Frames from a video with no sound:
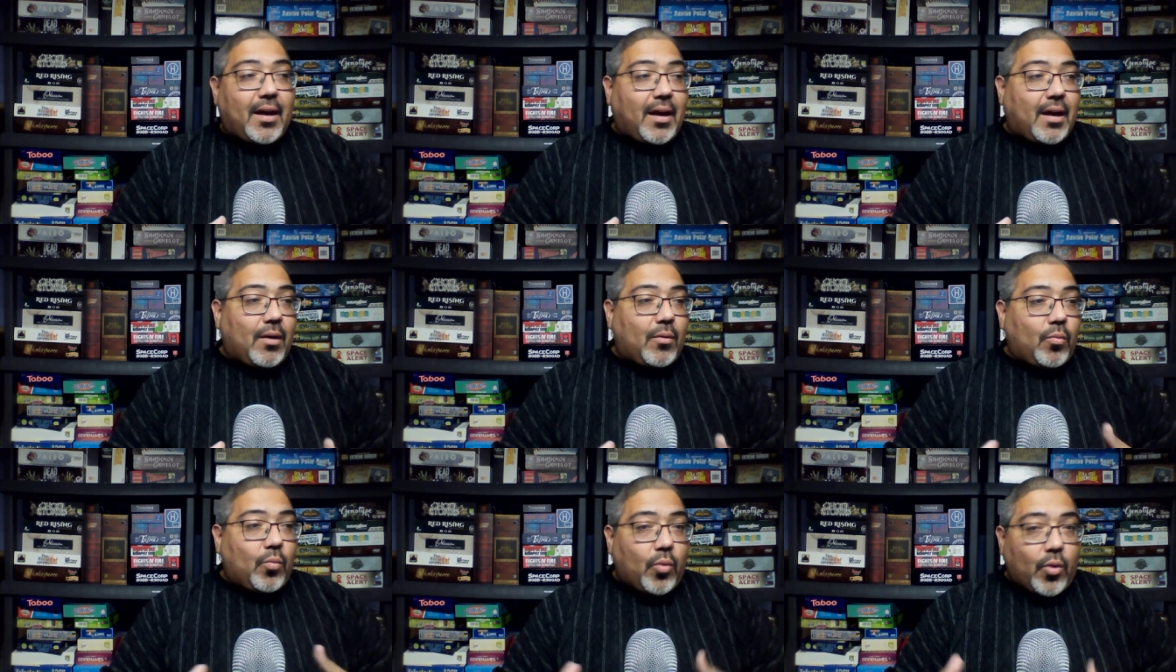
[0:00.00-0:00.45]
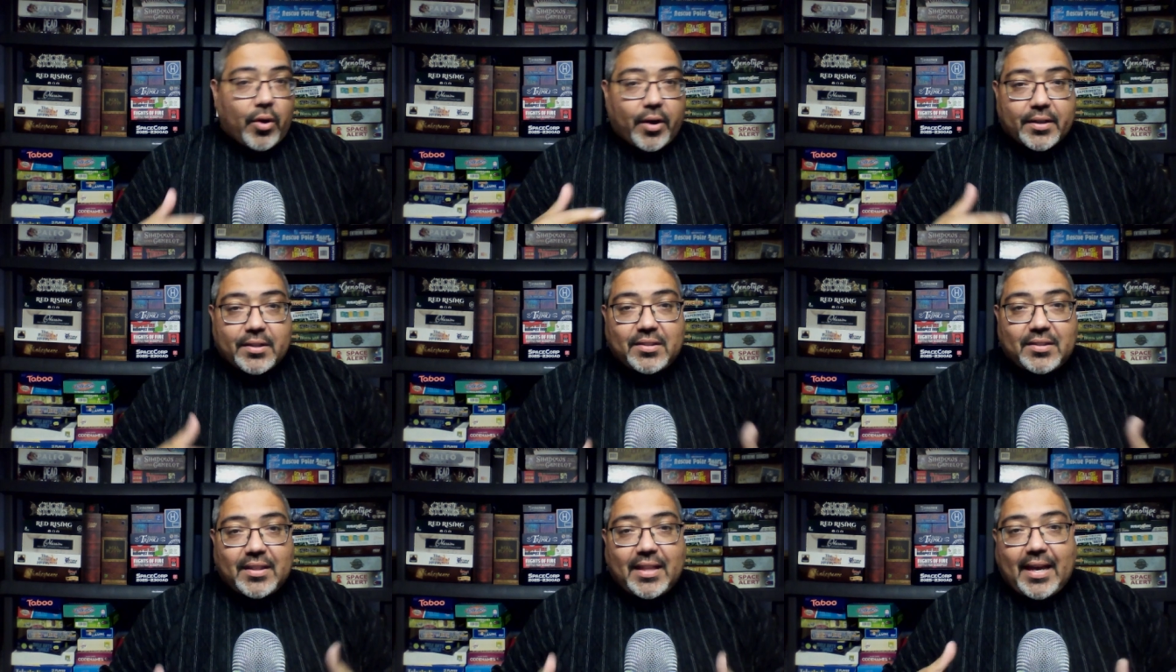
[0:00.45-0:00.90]
uh,
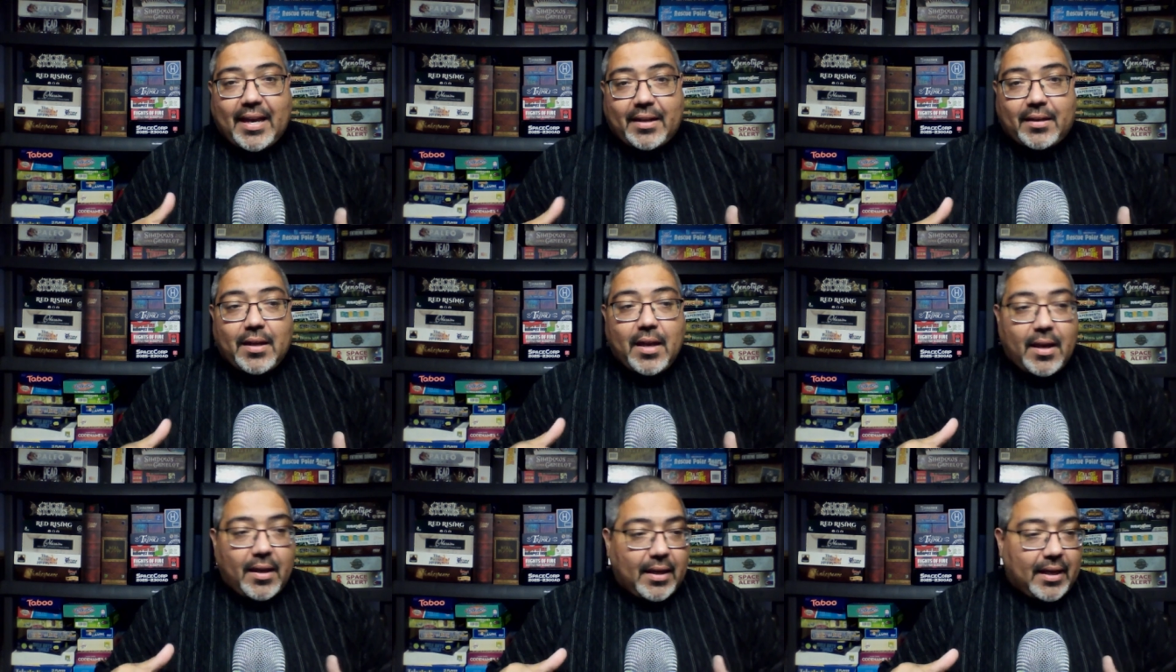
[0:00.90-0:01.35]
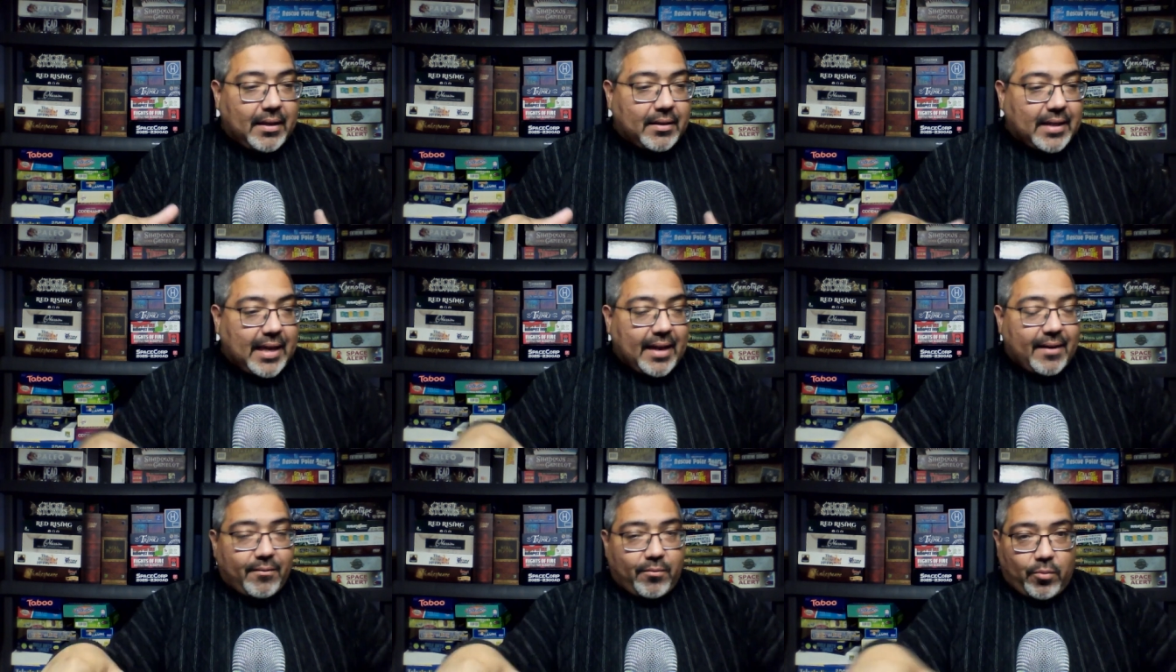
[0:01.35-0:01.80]
worked so that it
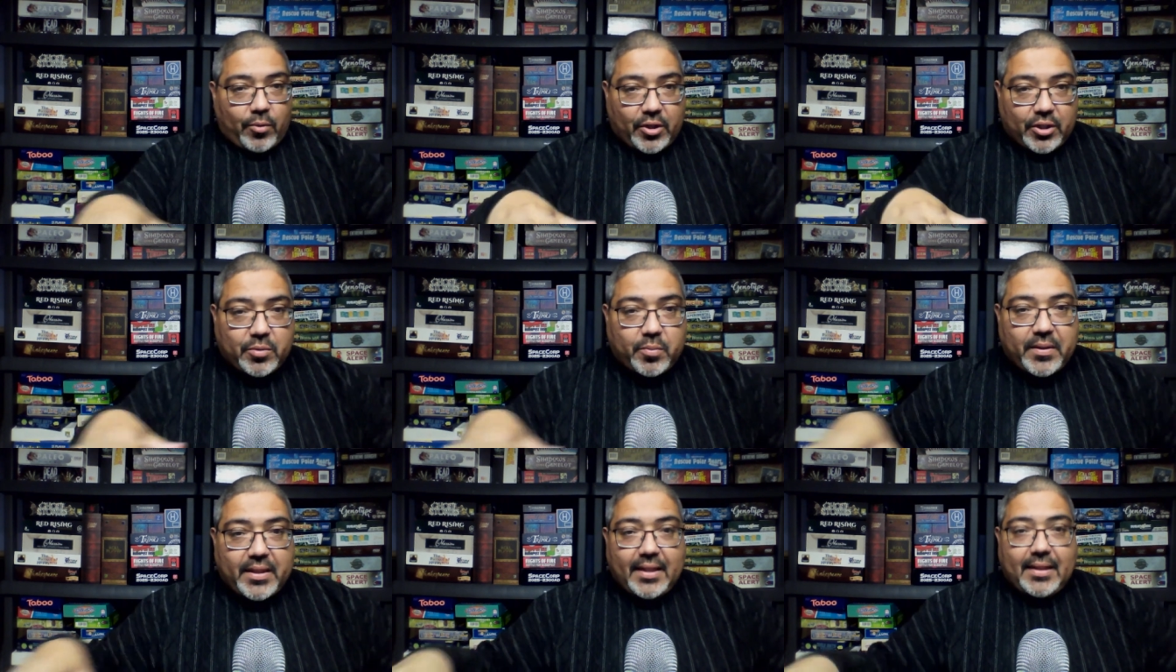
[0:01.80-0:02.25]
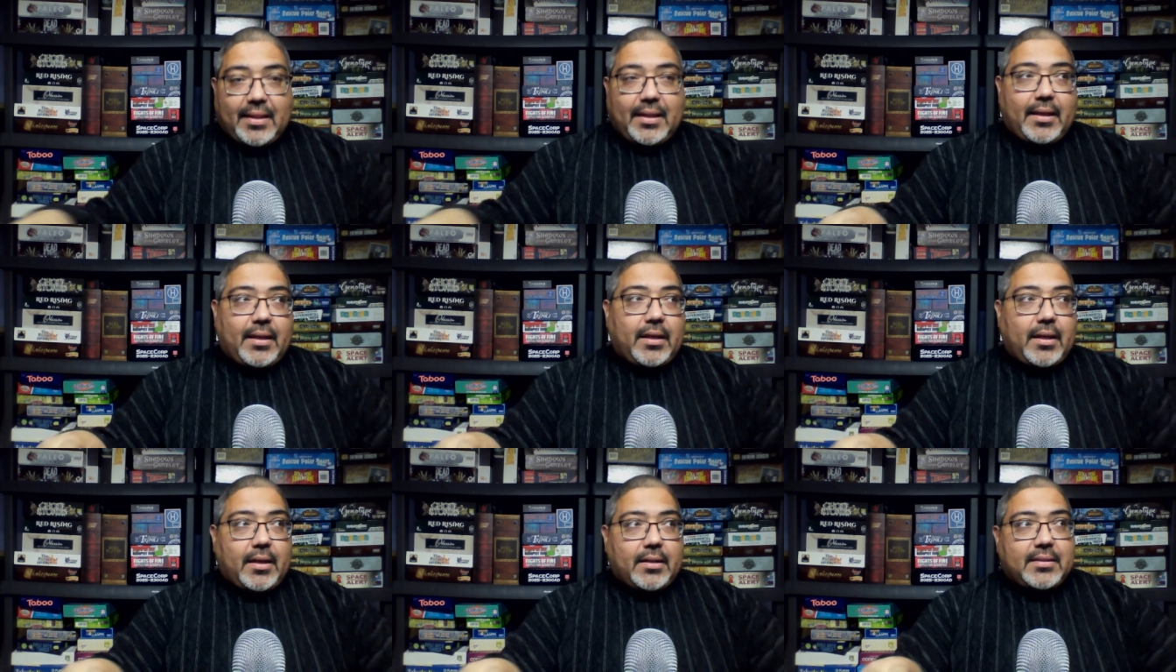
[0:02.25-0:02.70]
kind of works within
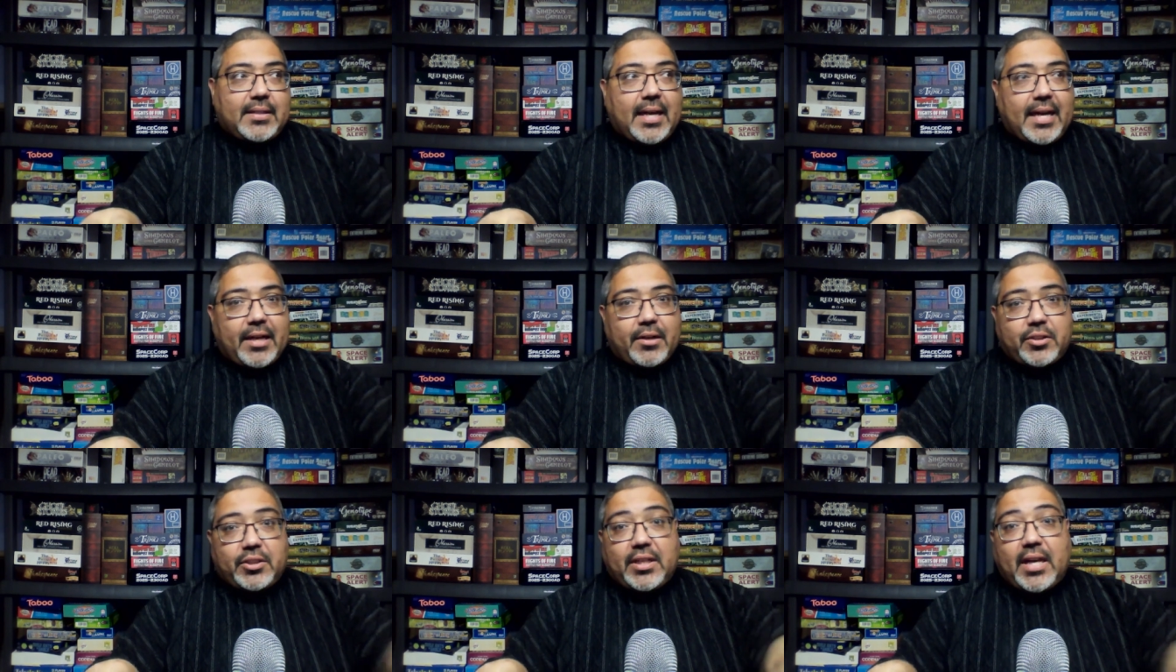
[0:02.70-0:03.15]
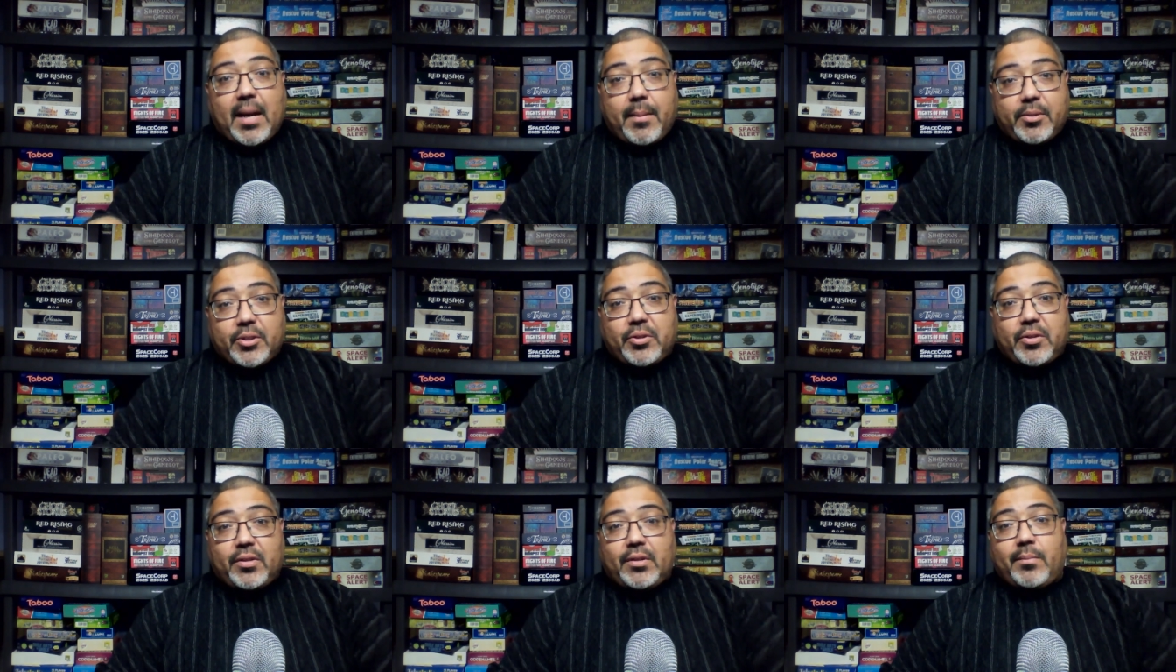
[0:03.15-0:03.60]
the entire
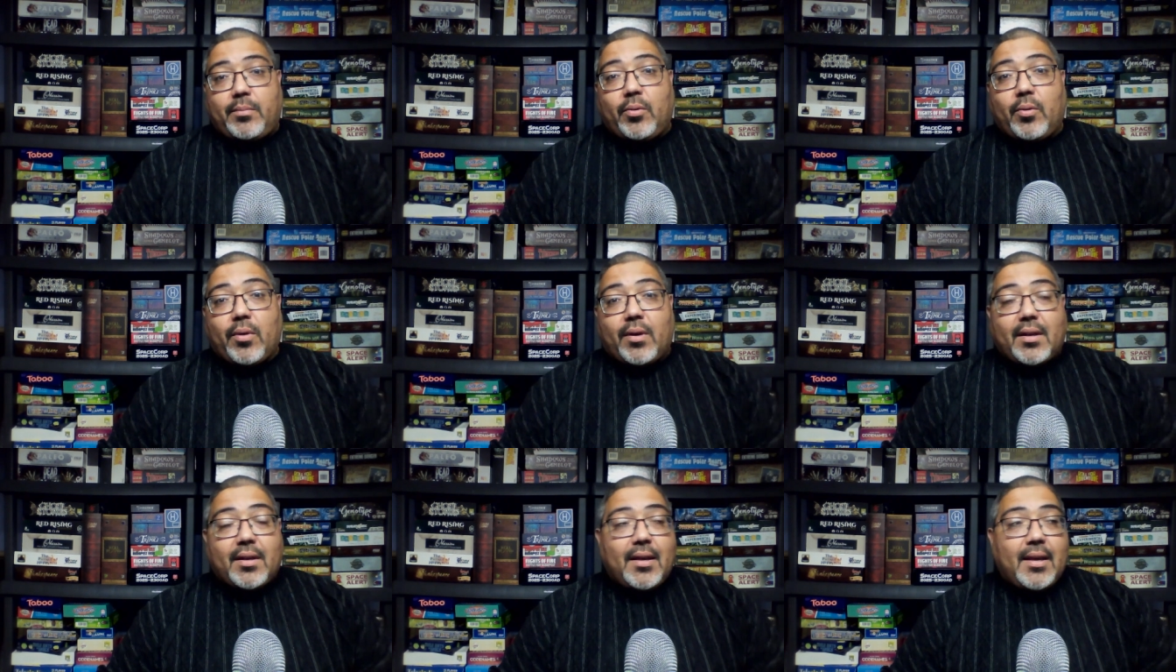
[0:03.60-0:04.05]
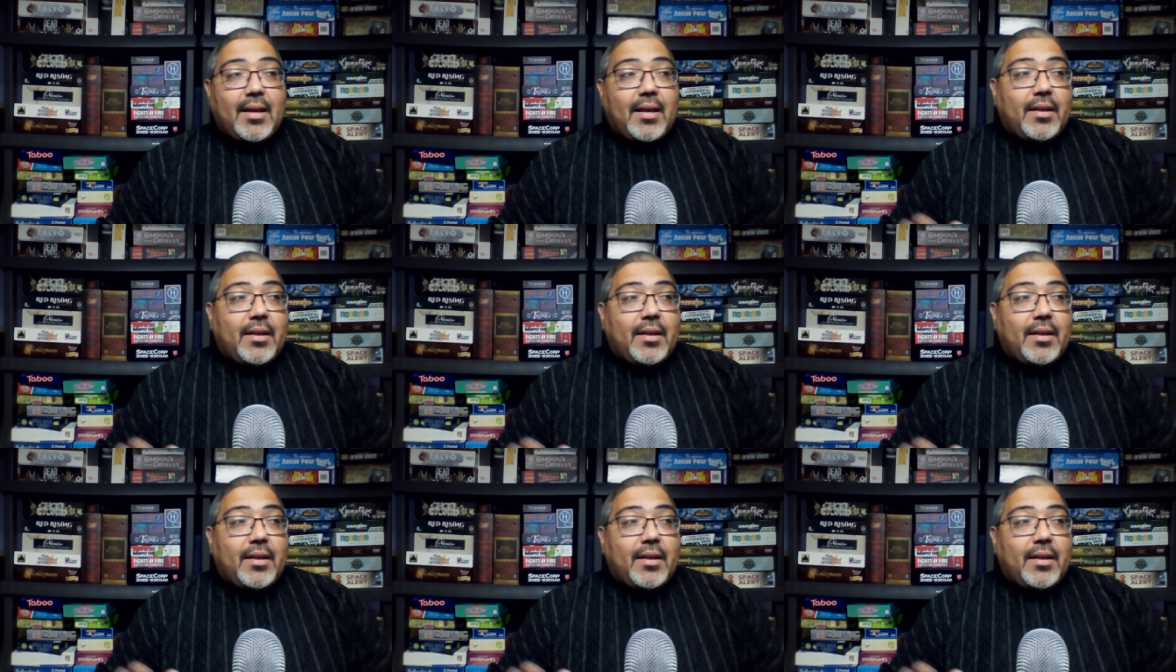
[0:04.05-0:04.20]
geometry of the board.